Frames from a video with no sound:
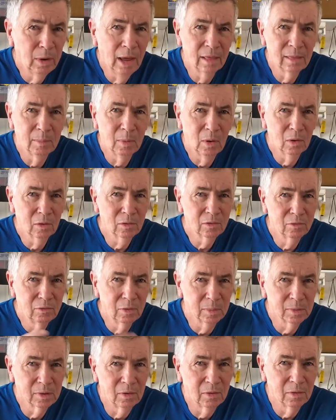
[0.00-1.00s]
out the box,
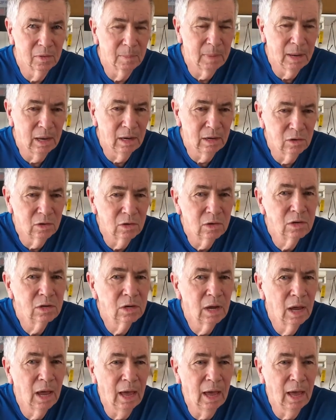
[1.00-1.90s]
dropped it on the bench,